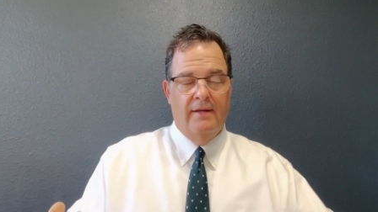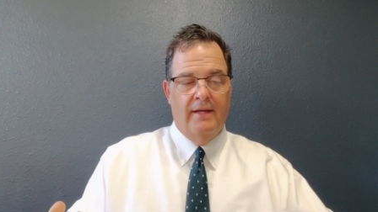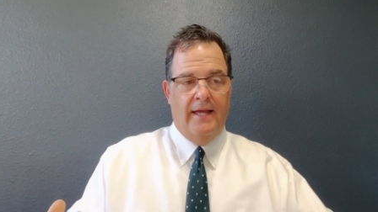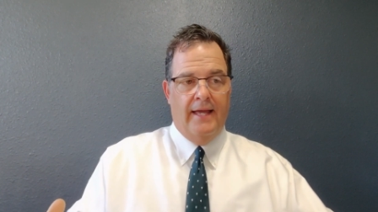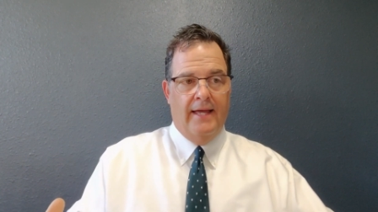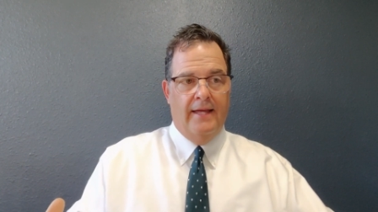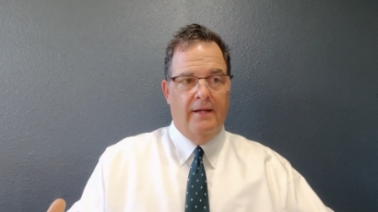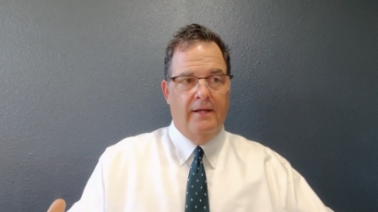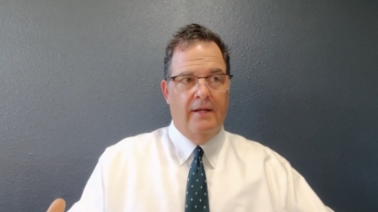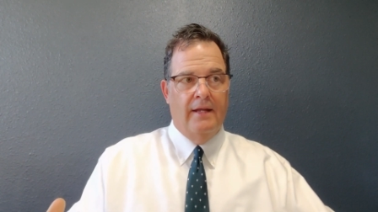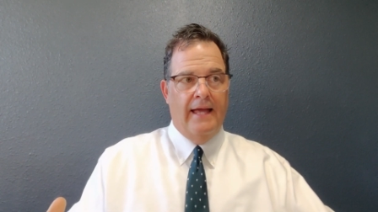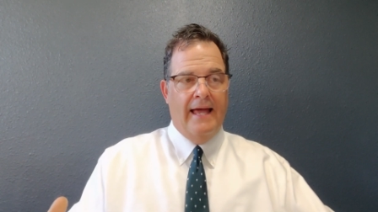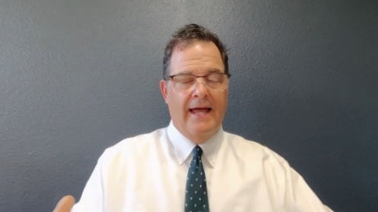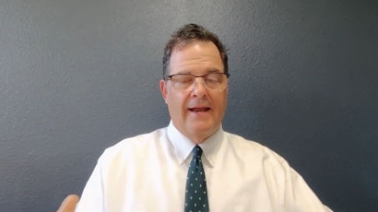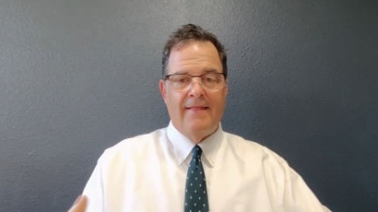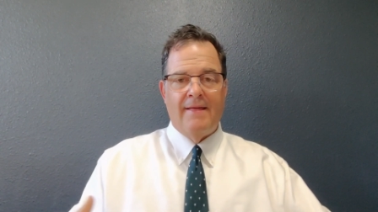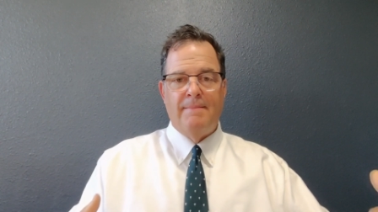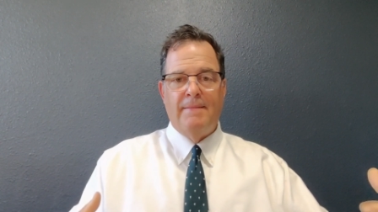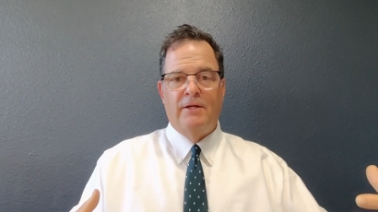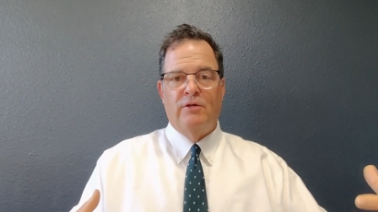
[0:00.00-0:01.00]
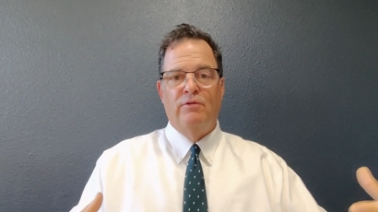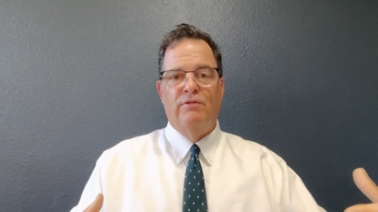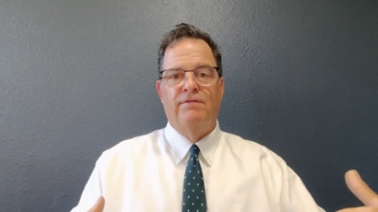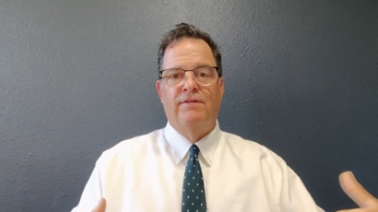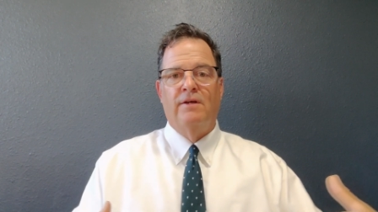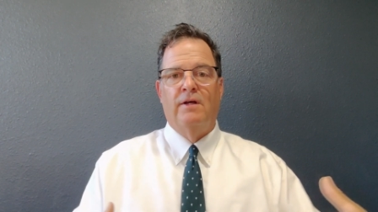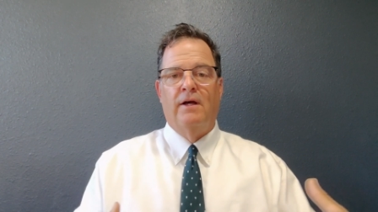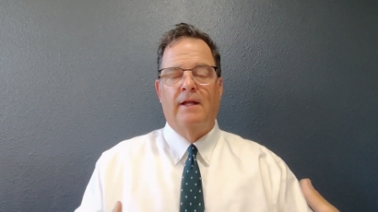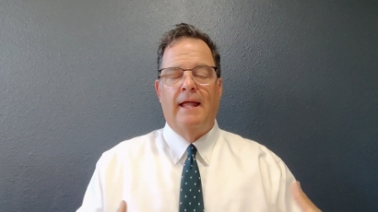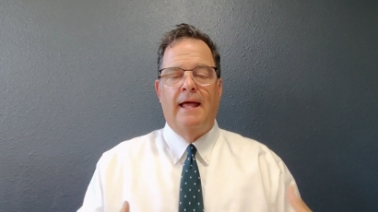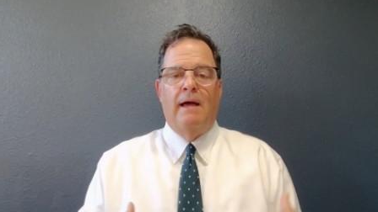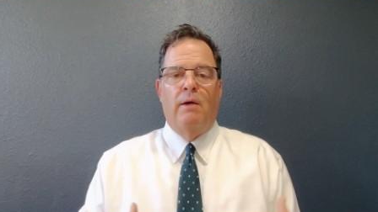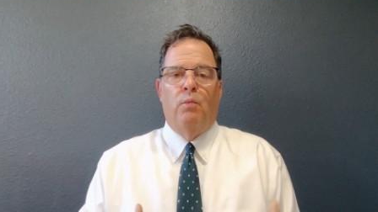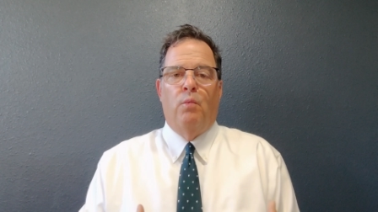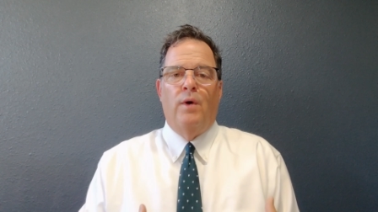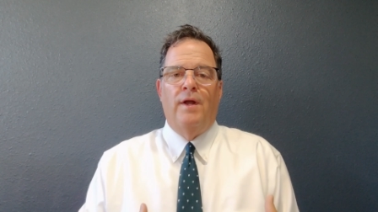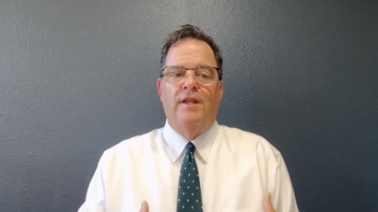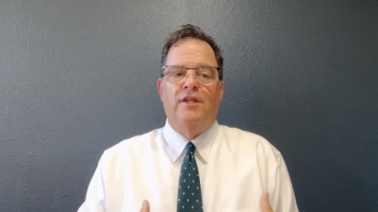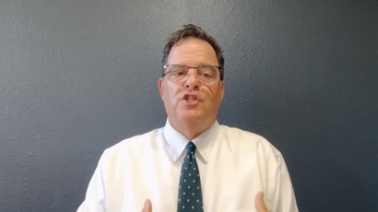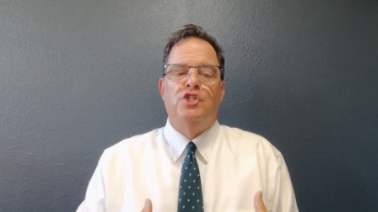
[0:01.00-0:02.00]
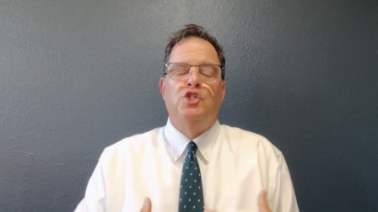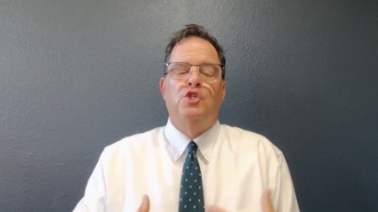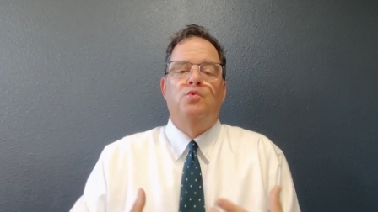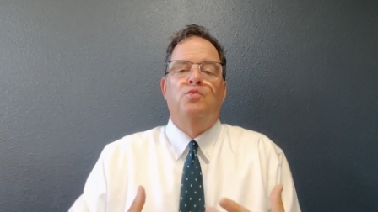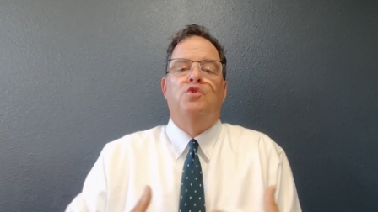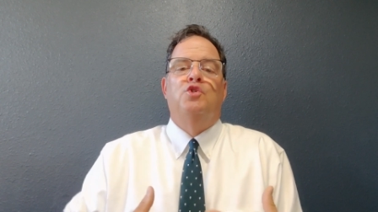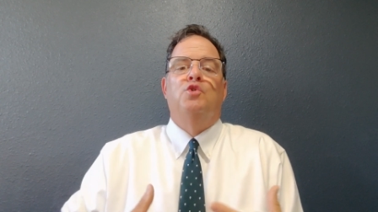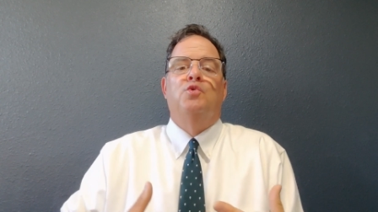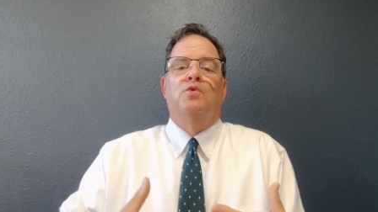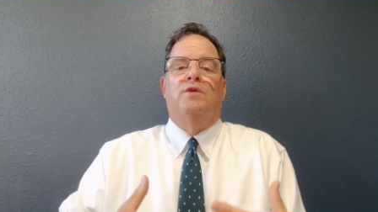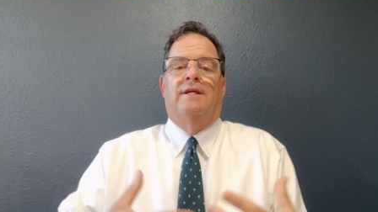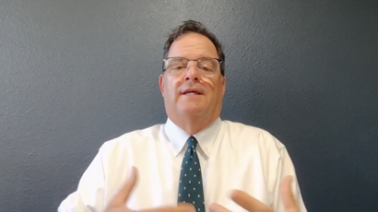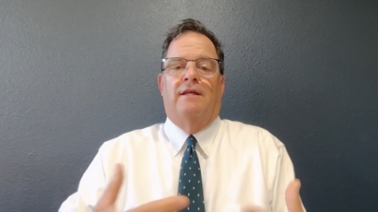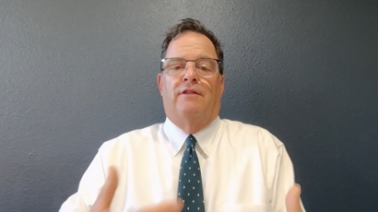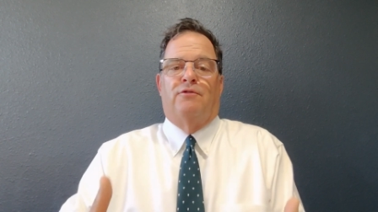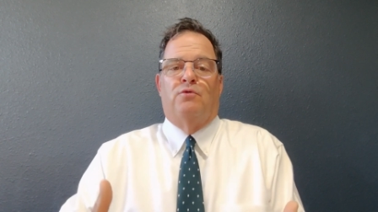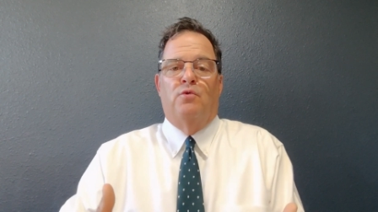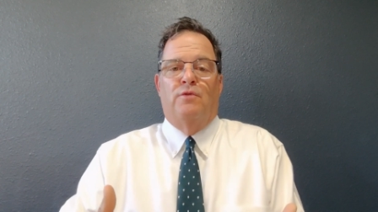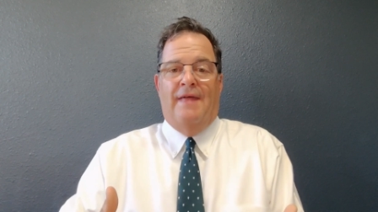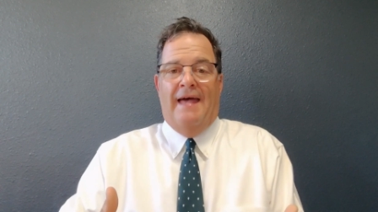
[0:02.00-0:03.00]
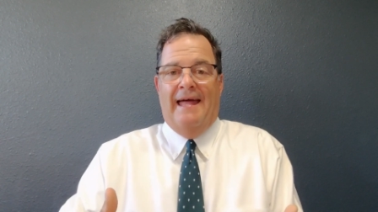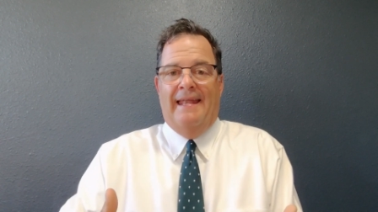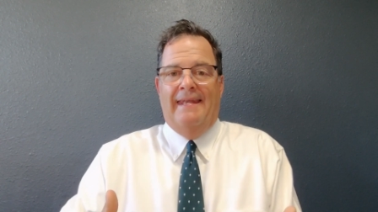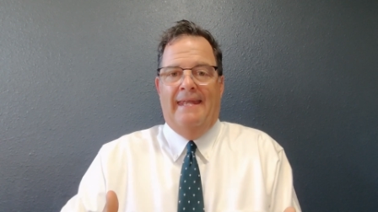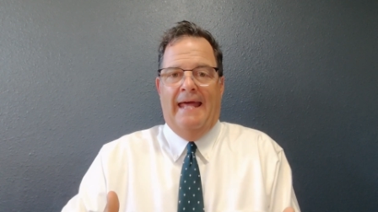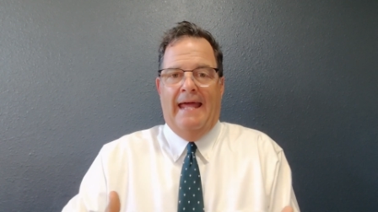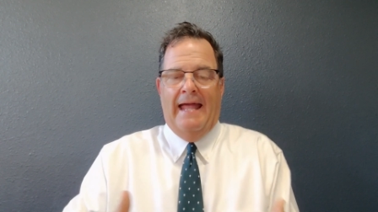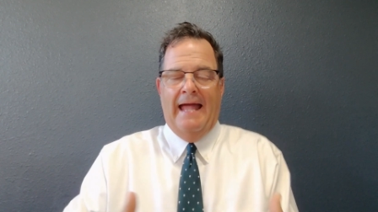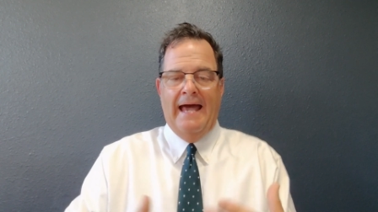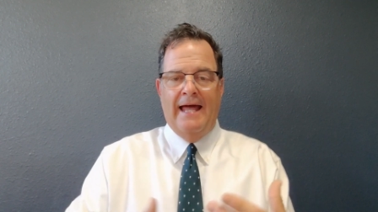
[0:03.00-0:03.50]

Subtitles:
And how did that make you feel? And what did you do to get through that day?